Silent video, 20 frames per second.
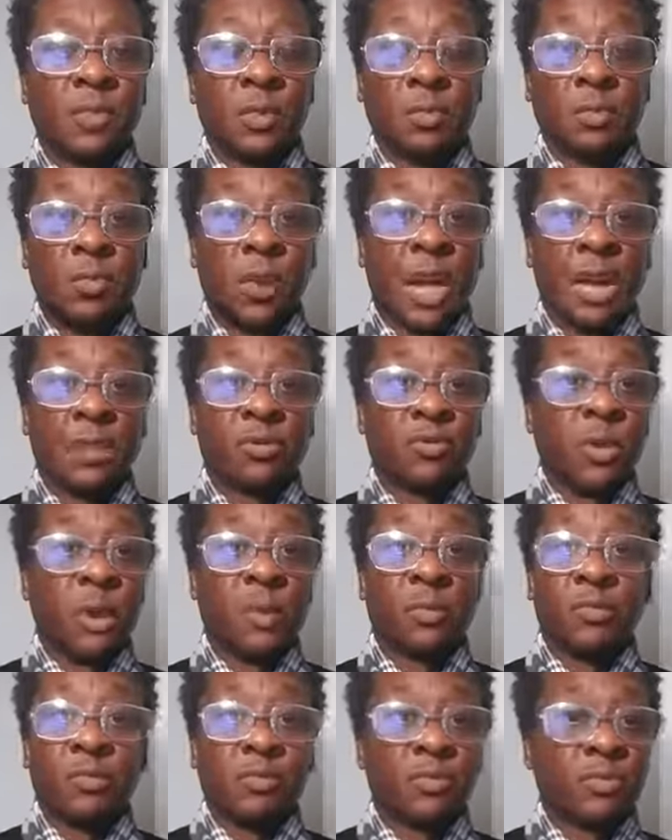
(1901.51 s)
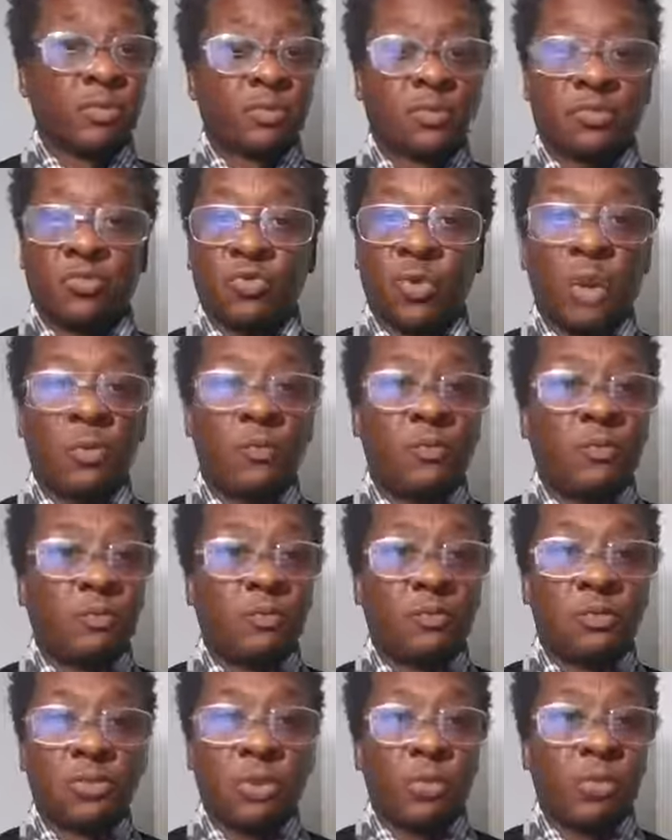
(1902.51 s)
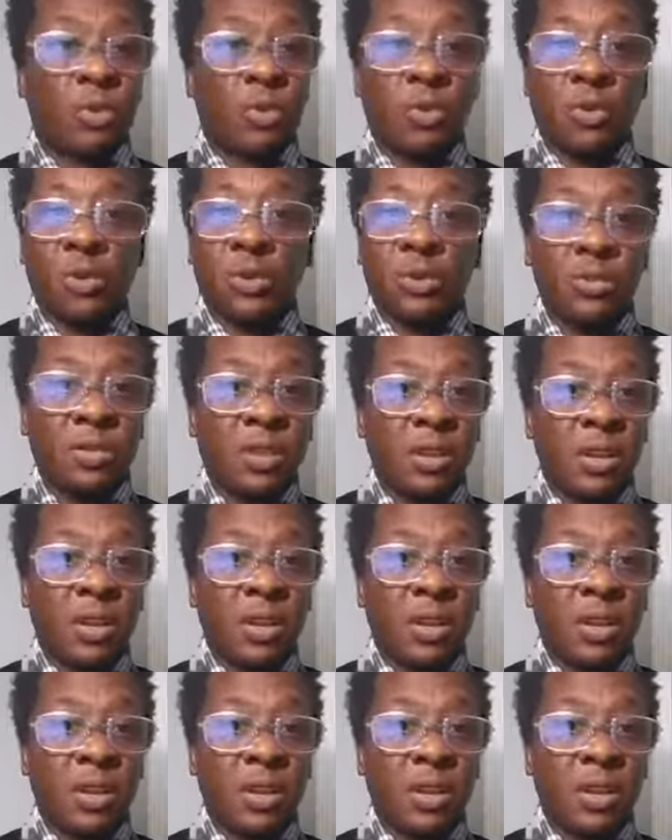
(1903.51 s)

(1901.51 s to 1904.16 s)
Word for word: black Trump, Trump supporters.